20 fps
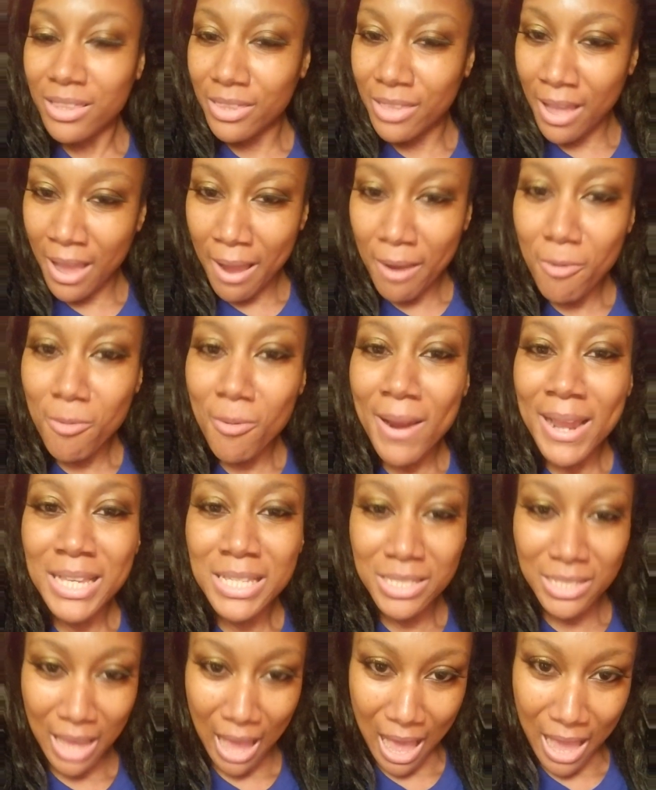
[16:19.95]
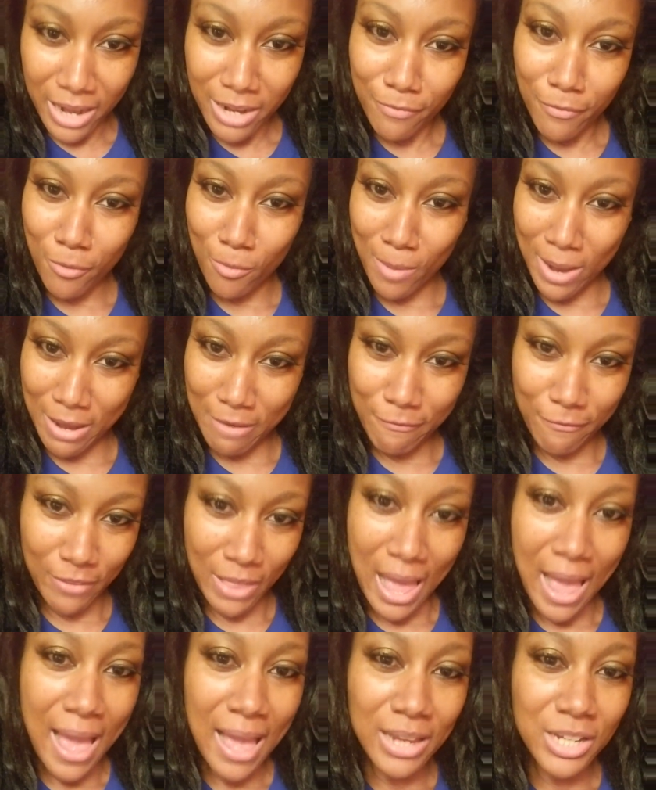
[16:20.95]
That raised kind of a red
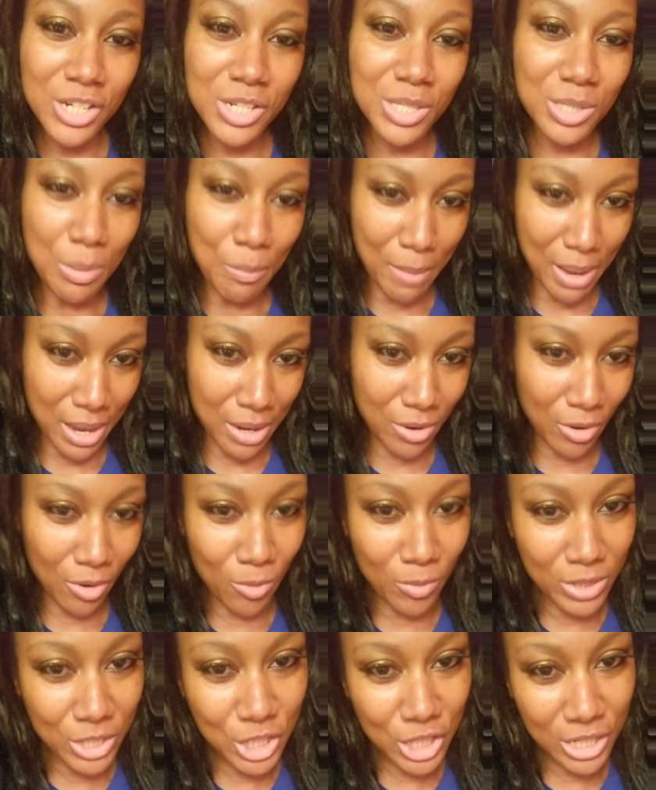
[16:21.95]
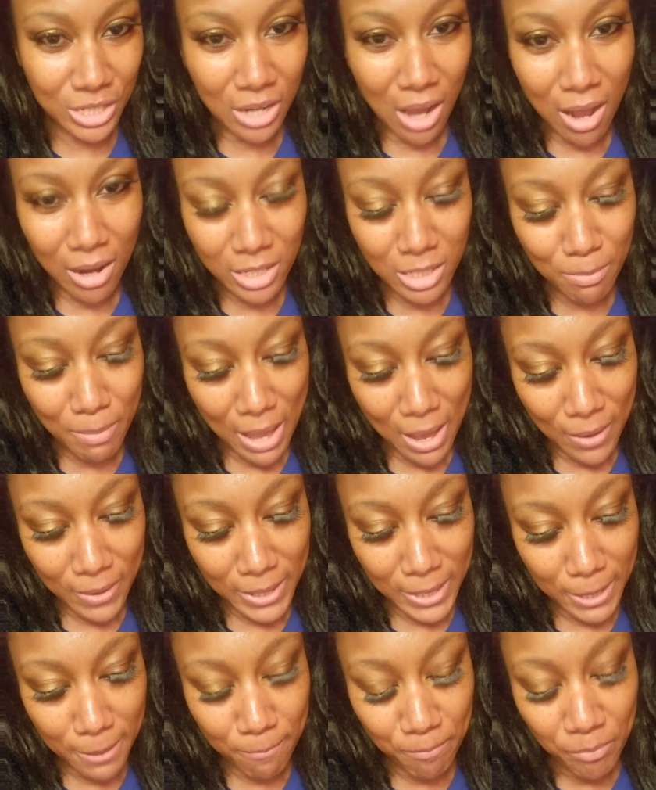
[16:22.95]
flag, just the manner in which she talked about
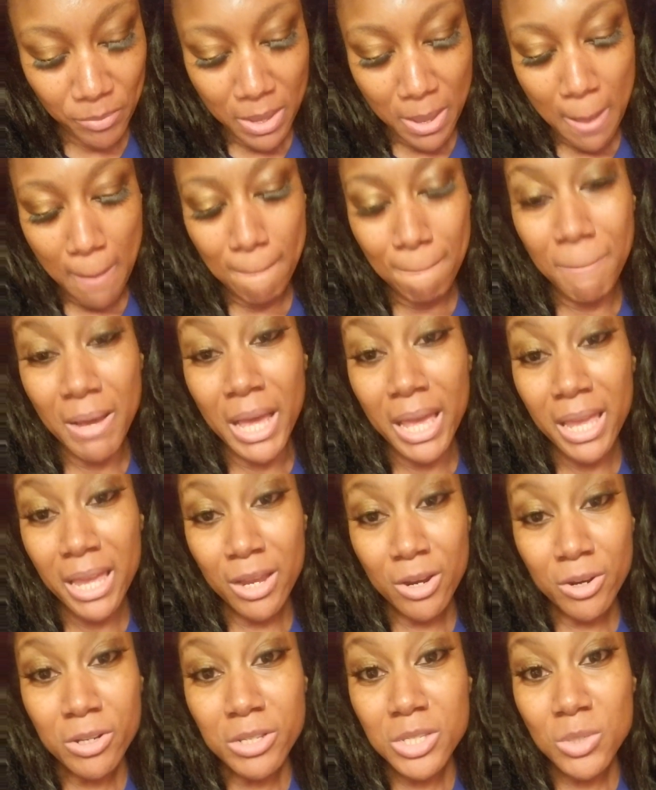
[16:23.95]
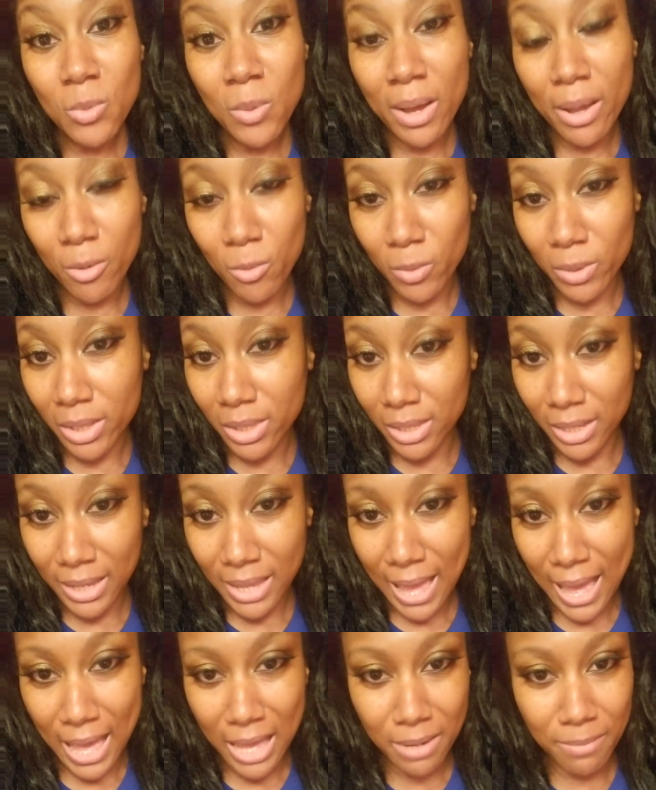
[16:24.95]
it. But here's what really
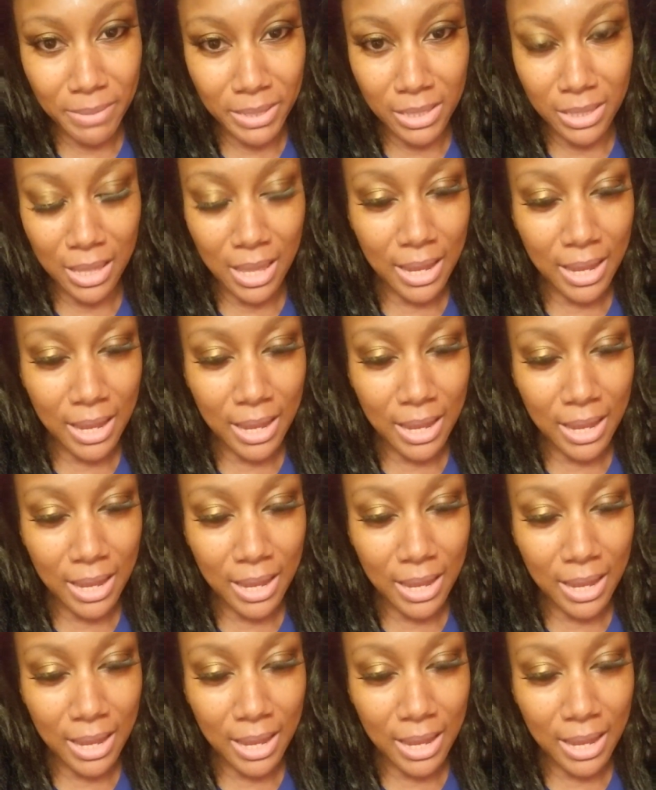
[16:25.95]
had me